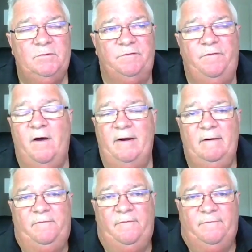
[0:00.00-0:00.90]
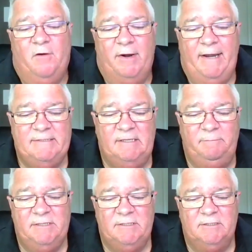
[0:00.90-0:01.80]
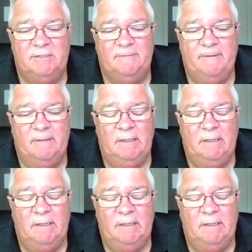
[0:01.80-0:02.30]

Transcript: to fund, finance their business.